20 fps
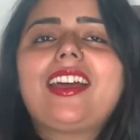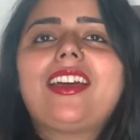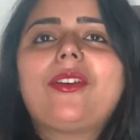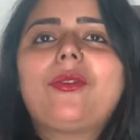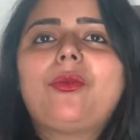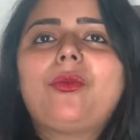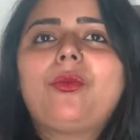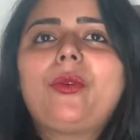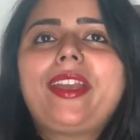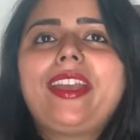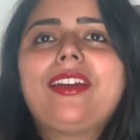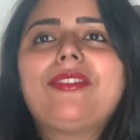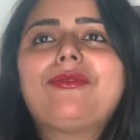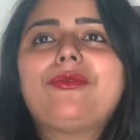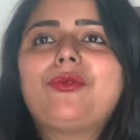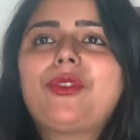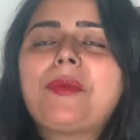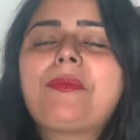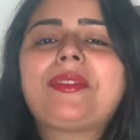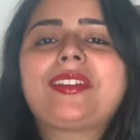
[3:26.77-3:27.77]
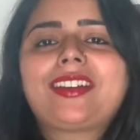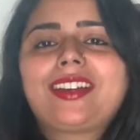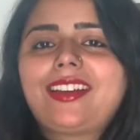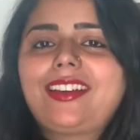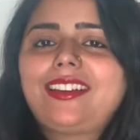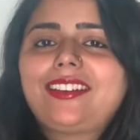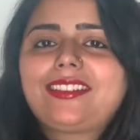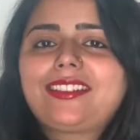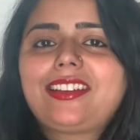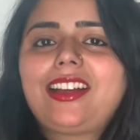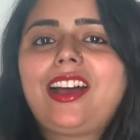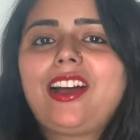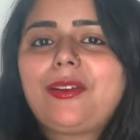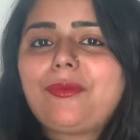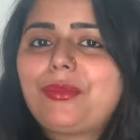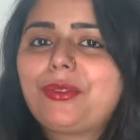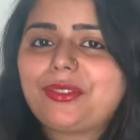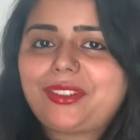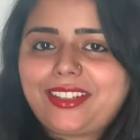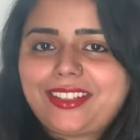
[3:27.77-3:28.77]
We have weaponized
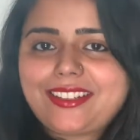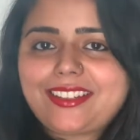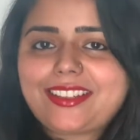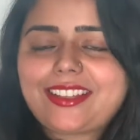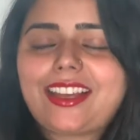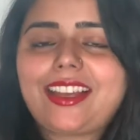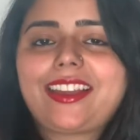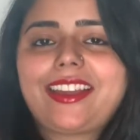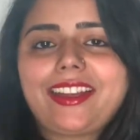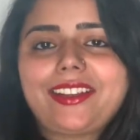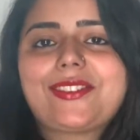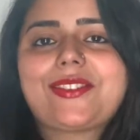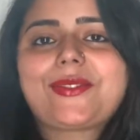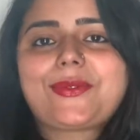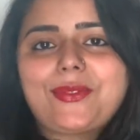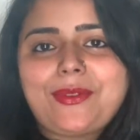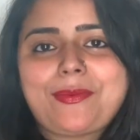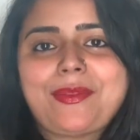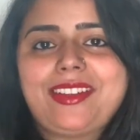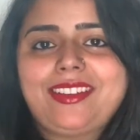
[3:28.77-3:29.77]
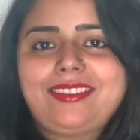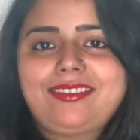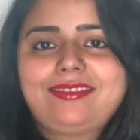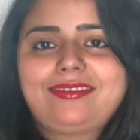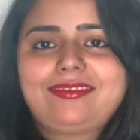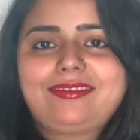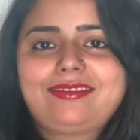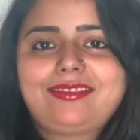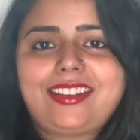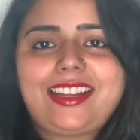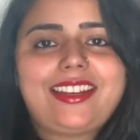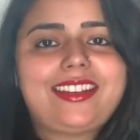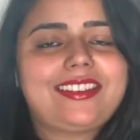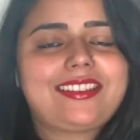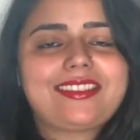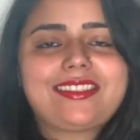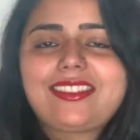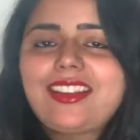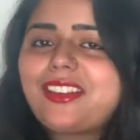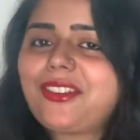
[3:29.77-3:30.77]
humbleness against women, and
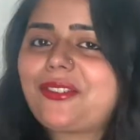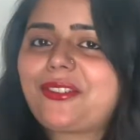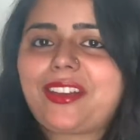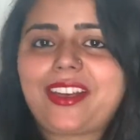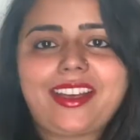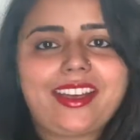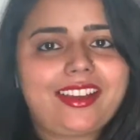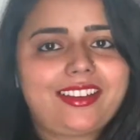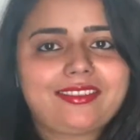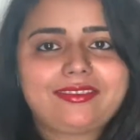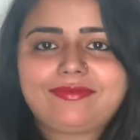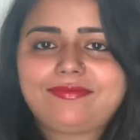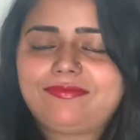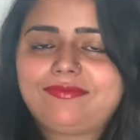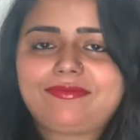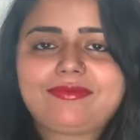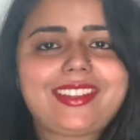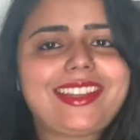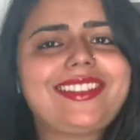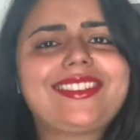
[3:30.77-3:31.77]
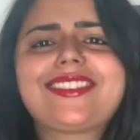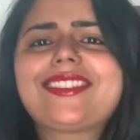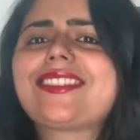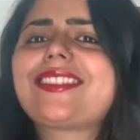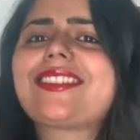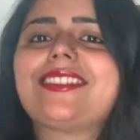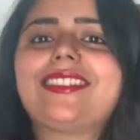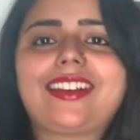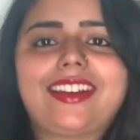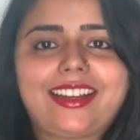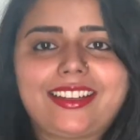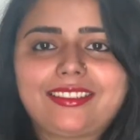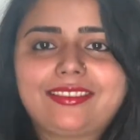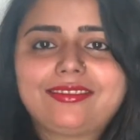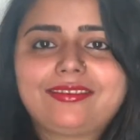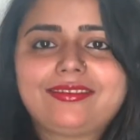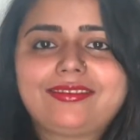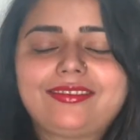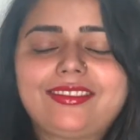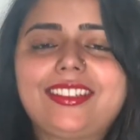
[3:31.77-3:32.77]
it's not okay. It's just not.
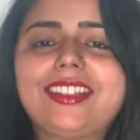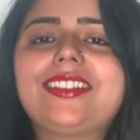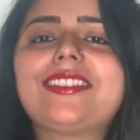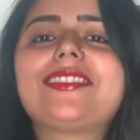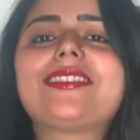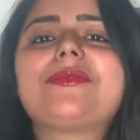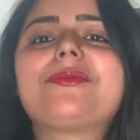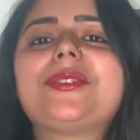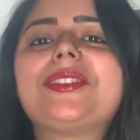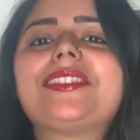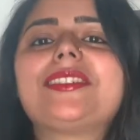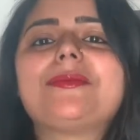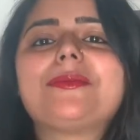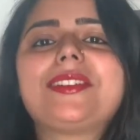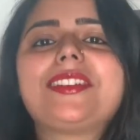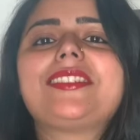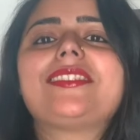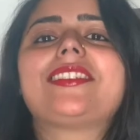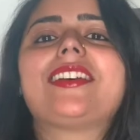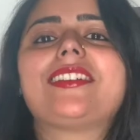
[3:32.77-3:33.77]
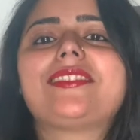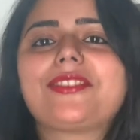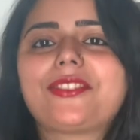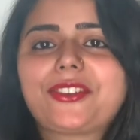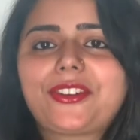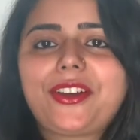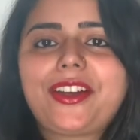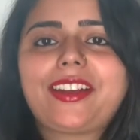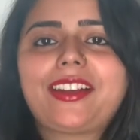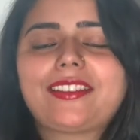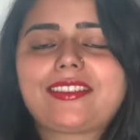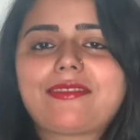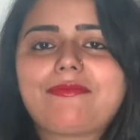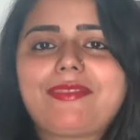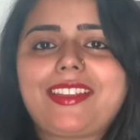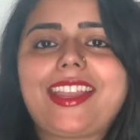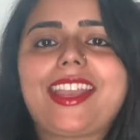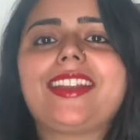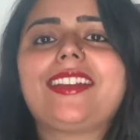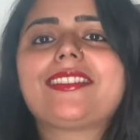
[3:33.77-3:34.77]
That doesn't, when somebody says they're great at
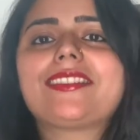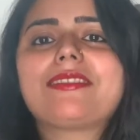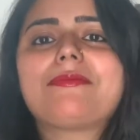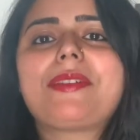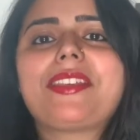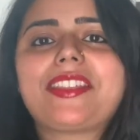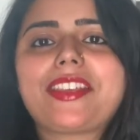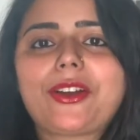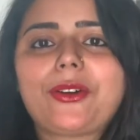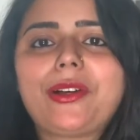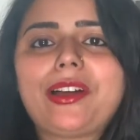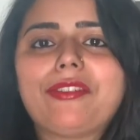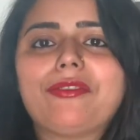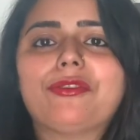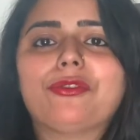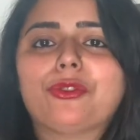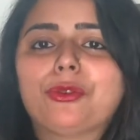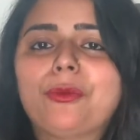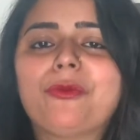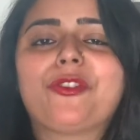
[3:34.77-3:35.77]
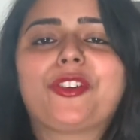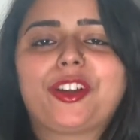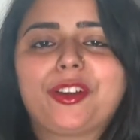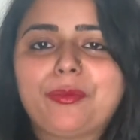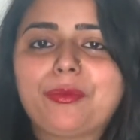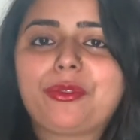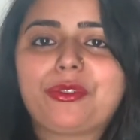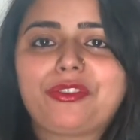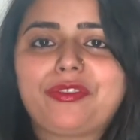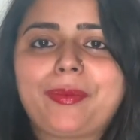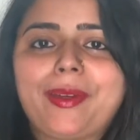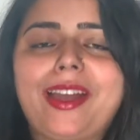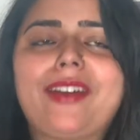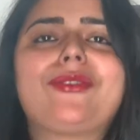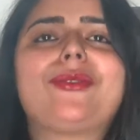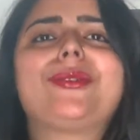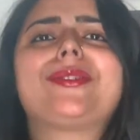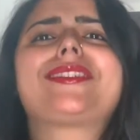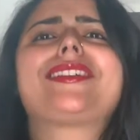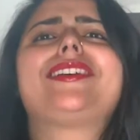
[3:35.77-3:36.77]
something, it doesn't mean they don't have room for improvement.
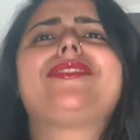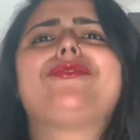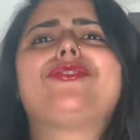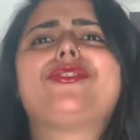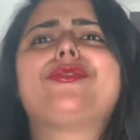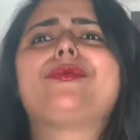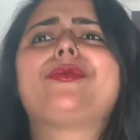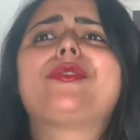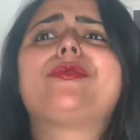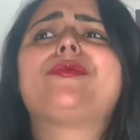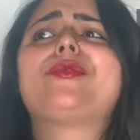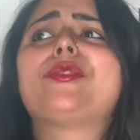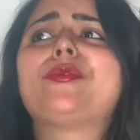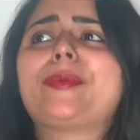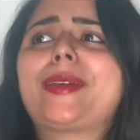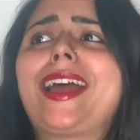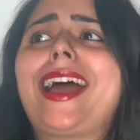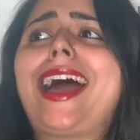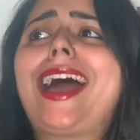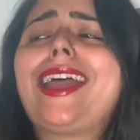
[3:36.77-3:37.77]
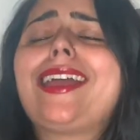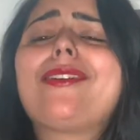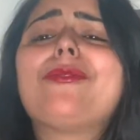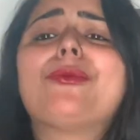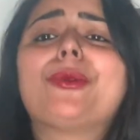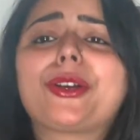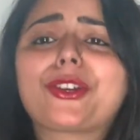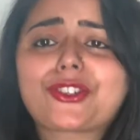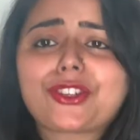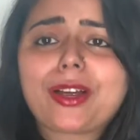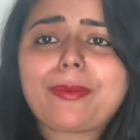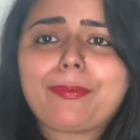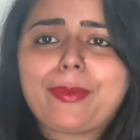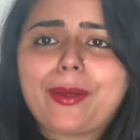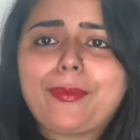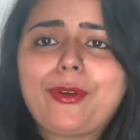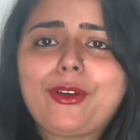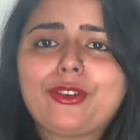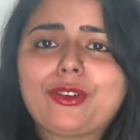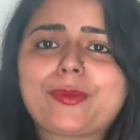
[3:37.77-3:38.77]
Of course I have room for improvement. I workshop
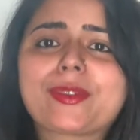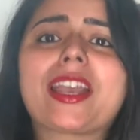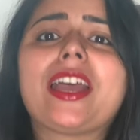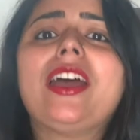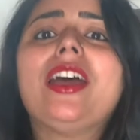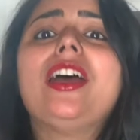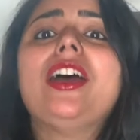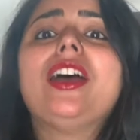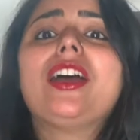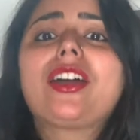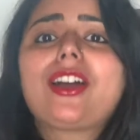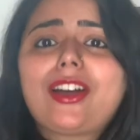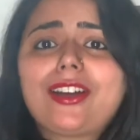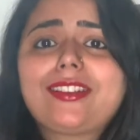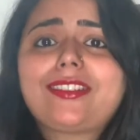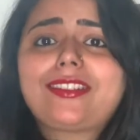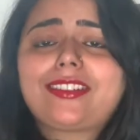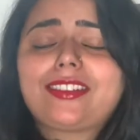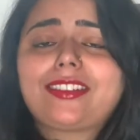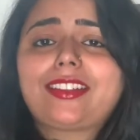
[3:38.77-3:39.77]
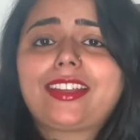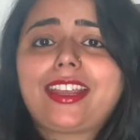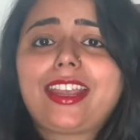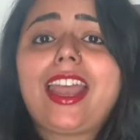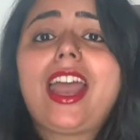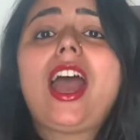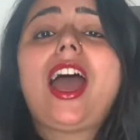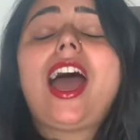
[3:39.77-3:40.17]
my poems constantly.